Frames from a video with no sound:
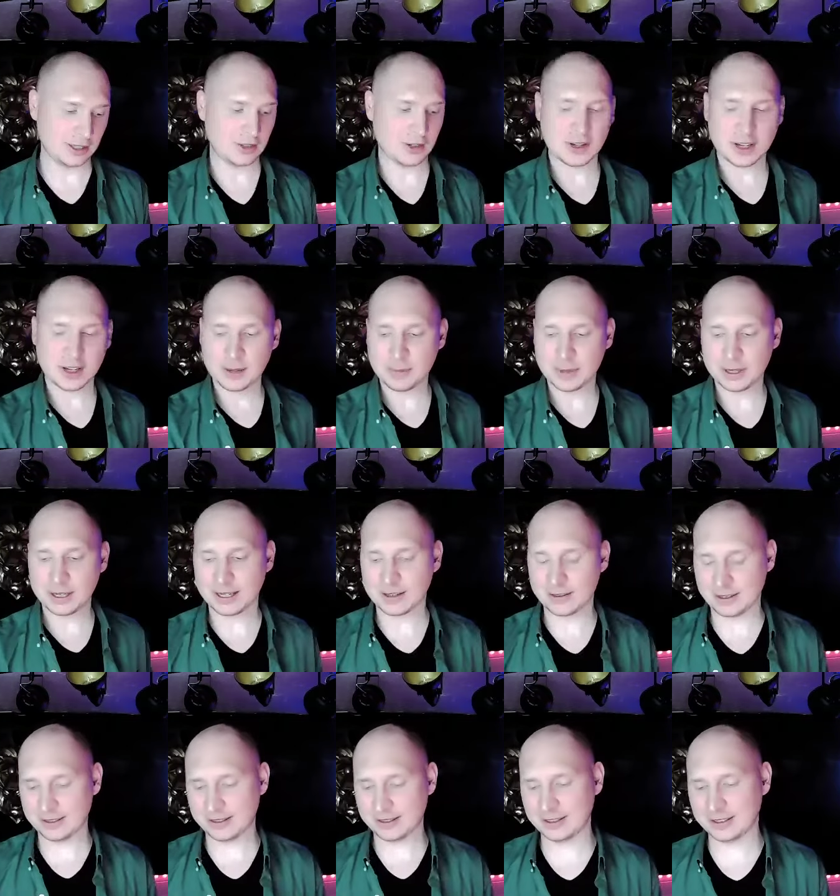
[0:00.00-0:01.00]
Timer. Now
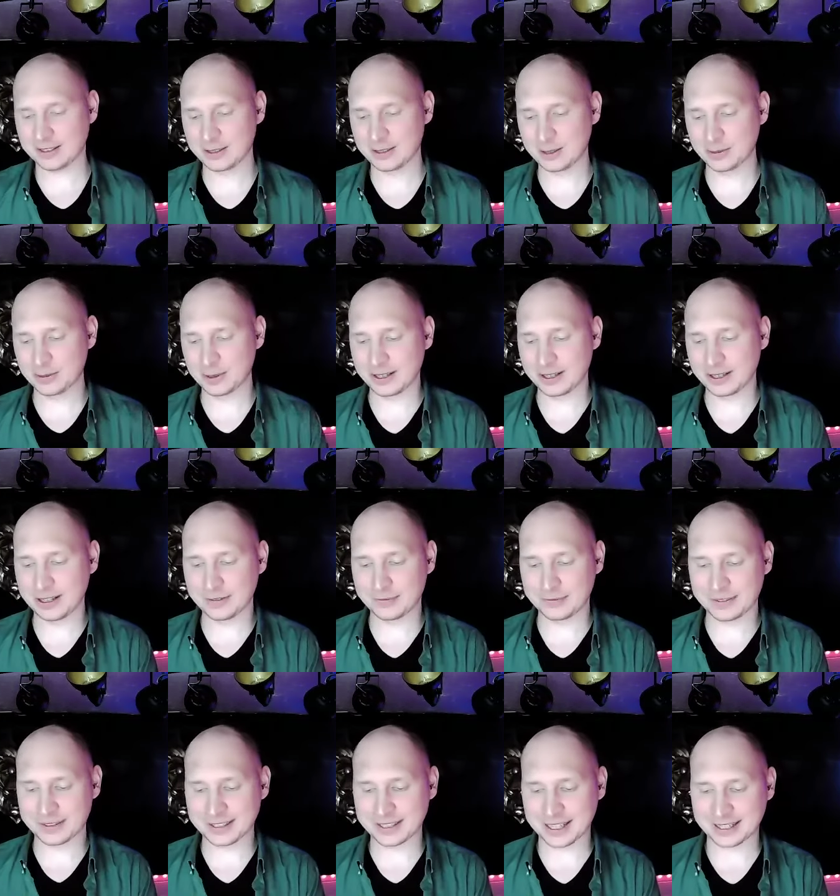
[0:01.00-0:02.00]
this is a new one. I
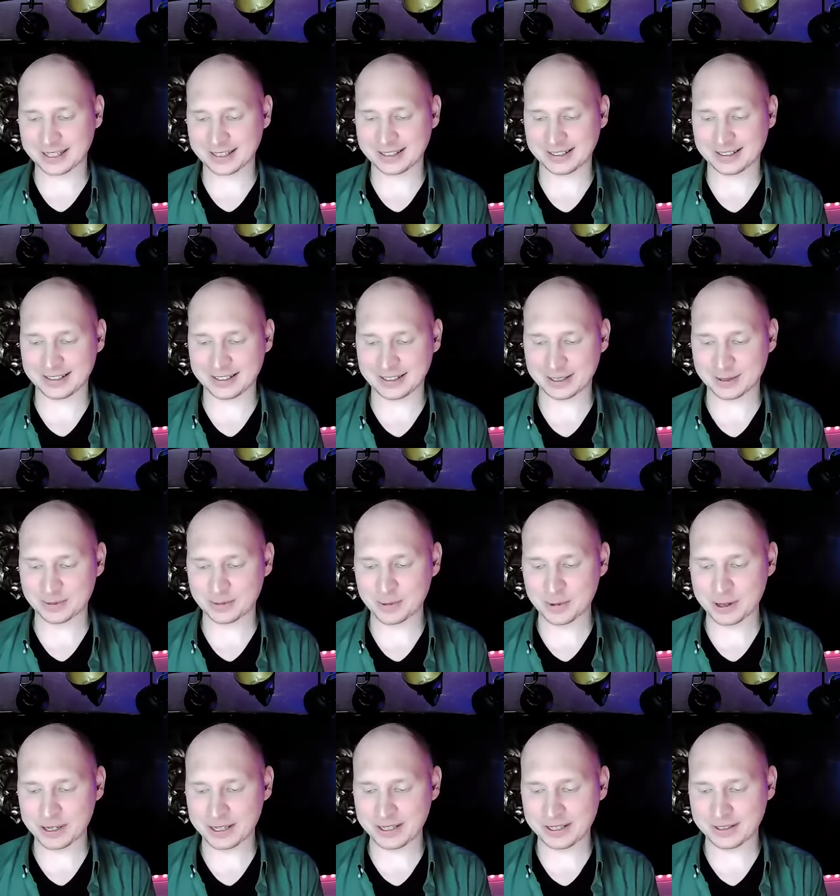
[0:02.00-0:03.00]
love tech like this.
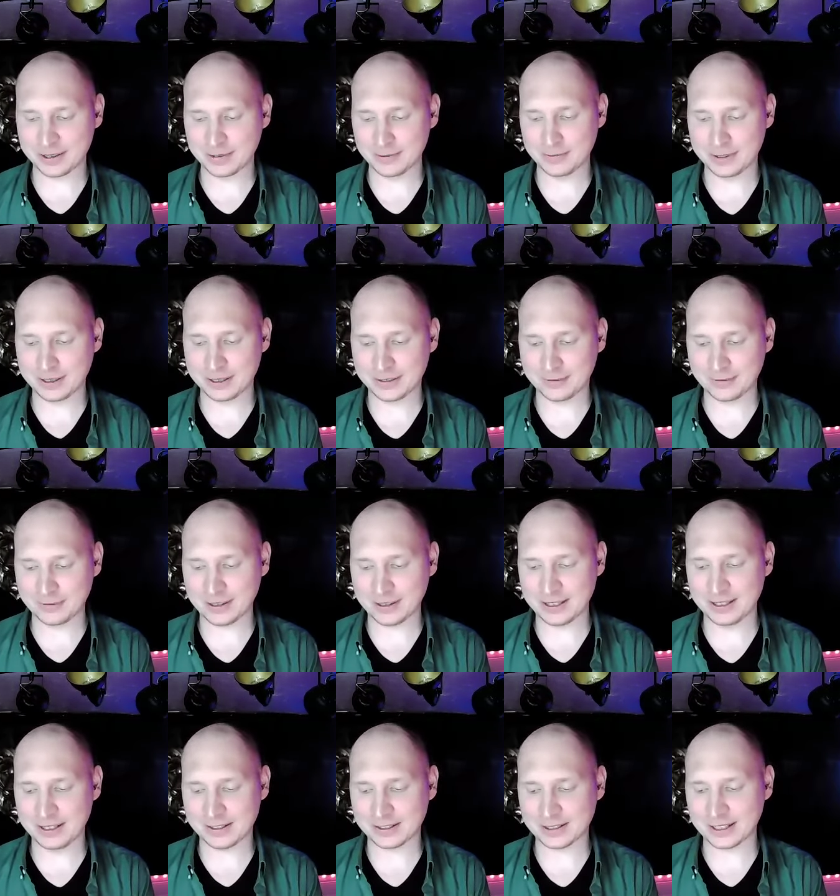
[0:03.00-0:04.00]
What is the reason for
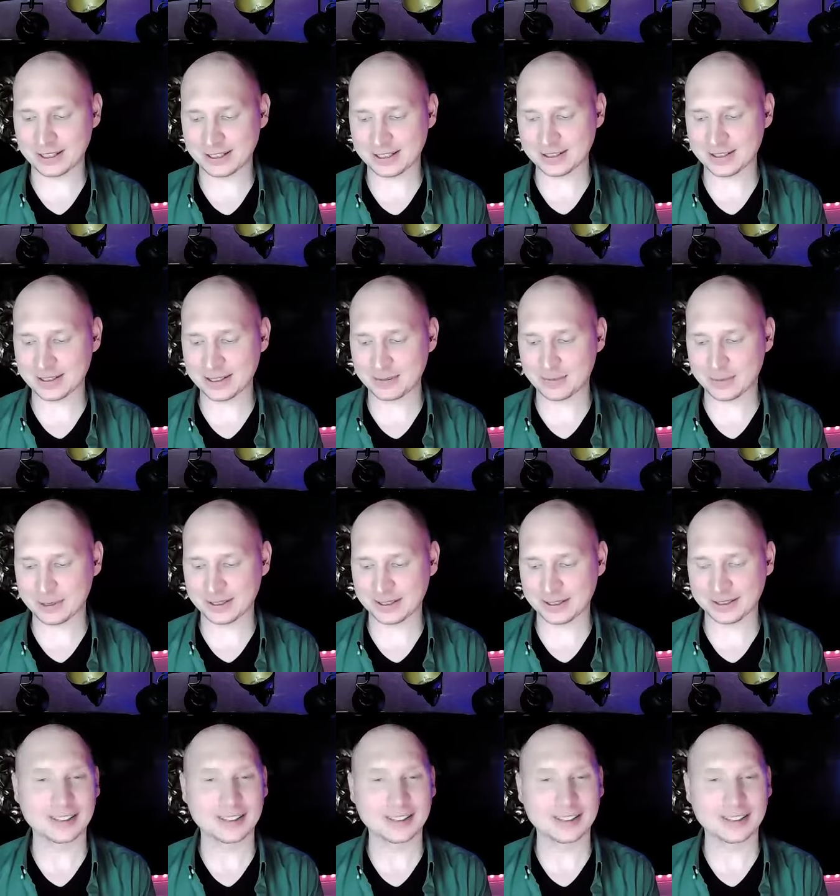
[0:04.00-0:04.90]
Insight Timer?